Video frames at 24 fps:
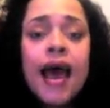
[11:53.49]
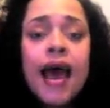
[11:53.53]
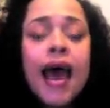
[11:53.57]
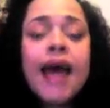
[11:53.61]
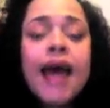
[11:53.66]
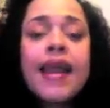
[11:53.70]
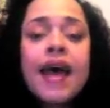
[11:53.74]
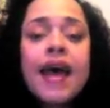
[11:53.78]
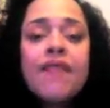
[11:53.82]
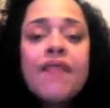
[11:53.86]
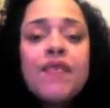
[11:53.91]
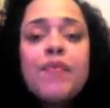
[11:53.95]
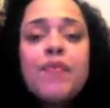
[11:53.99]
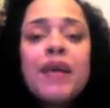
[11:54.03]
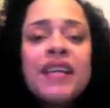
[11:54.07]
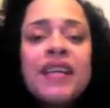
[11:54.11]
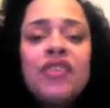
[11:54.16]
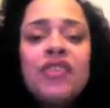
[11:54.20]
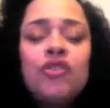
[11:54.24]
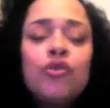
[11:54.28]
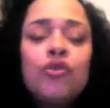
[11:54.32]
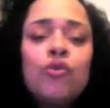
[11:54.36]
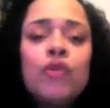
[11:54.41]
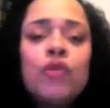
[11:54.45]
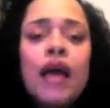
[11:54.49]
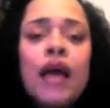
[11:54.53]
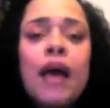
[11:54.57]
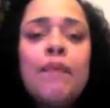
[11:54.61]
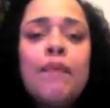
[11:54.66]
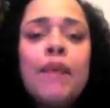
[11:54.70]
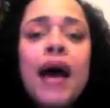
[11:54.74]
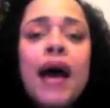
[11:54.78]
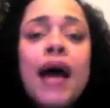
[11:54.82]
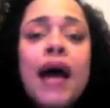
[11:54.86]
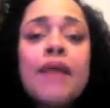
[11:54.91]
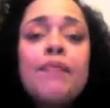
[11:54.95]
And everybody do that.
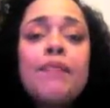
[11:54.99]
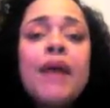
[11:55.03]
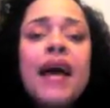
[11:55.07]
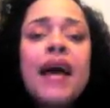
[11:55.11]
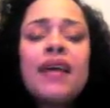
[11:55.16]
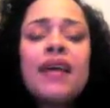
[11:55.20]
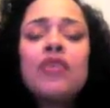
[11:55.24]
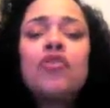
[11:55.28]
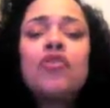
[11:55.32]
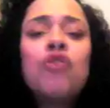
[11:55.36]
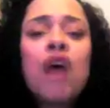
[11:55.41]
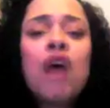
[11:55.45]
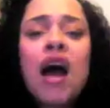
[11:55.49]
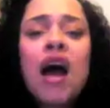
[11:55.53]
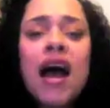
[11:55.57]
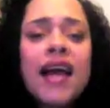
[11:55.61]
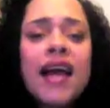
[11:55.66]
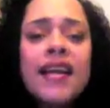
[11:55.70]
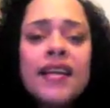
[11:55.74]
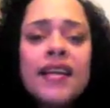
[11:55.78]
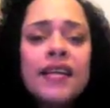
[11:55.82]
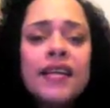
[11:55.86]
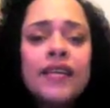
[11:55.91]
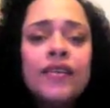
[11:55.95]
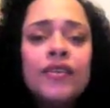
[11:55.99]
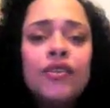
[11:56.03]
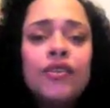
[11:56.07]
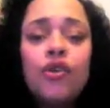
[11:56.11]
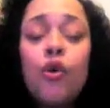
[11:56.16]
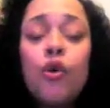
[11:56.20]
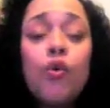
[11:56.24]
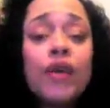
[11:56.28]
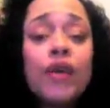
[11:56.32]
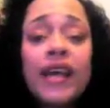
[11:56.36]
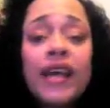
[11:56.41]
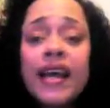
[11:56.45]
Buy back your island.
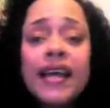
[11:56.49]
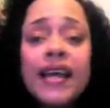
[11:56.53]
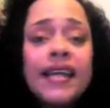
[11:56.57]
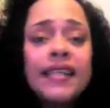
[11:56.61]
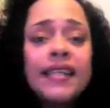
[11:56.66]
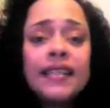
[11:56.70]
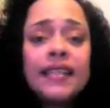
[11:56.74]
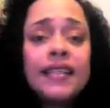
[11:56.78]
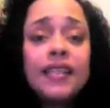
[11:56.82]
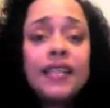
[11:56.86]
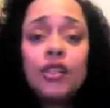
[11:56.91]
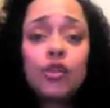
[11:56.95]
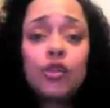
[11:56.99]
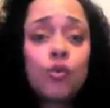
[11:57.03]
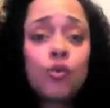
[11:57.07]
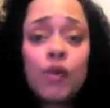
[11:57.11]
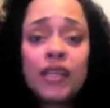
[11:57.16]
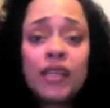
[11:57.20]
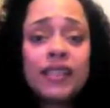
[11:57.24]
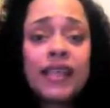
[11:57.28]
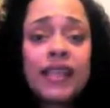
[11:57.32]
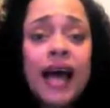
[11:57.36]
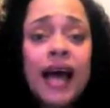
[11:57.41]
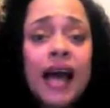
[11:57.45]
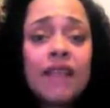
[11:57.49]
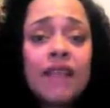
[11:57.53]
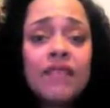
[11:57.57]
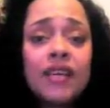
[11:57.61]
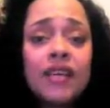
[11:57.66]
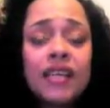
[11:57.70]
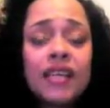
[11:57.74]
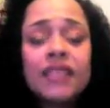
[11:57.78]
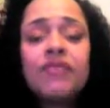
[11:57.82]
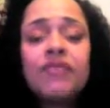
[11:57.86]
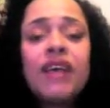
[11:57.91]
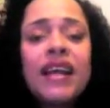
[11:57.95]
Don't get easily squeezed out of
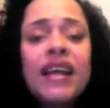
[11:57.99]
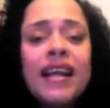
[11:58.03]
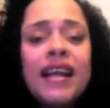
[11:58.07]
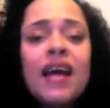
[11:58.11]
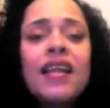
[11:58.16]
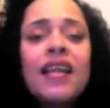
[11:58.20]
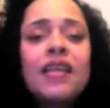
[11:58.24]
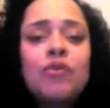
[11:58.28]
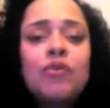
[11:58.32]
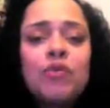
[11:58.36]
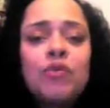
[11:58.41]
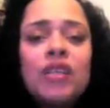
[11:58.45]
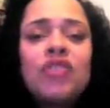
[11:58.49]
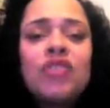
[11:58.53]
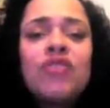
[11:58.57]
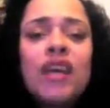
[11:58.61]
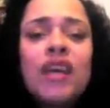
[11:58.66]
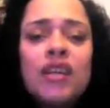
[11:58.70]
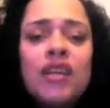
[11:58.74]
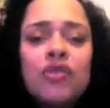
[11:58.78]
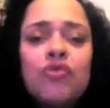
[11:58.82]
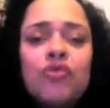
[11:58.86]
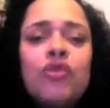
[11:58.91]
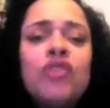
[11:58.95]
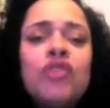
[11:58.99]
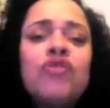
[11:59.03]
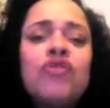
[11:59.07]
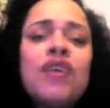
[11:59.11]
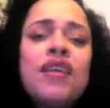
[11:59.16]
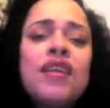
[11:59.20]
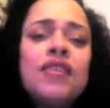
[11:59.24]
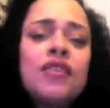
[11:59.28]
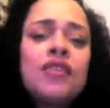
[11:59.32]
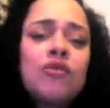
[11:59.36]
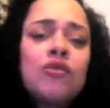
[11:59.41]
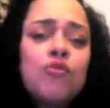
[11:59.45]
it, because right now that's what they're trying to do. They're
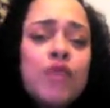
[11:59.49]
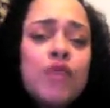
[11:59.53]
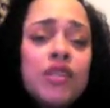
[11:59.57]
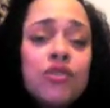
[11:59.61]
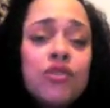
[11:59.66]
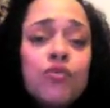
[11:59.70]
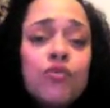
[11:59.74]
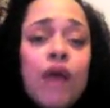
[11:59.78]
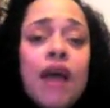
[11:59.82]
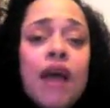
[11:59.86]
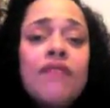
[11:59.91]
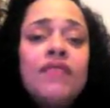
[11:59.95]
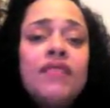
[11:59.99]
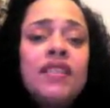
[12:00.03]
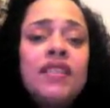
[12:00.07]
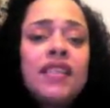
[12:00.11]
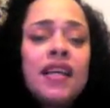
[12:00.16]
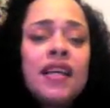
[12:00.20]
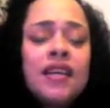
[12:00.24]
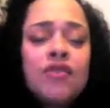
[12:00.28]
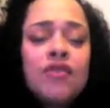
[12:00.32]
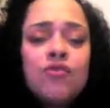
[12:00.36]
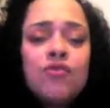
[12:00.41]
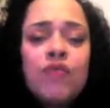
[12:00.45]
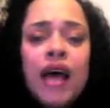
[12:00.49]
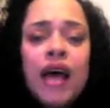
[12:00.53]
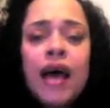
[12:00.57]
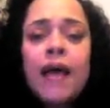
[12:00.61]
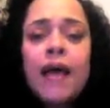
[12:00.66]
trying to squeeze you out of it, telling you that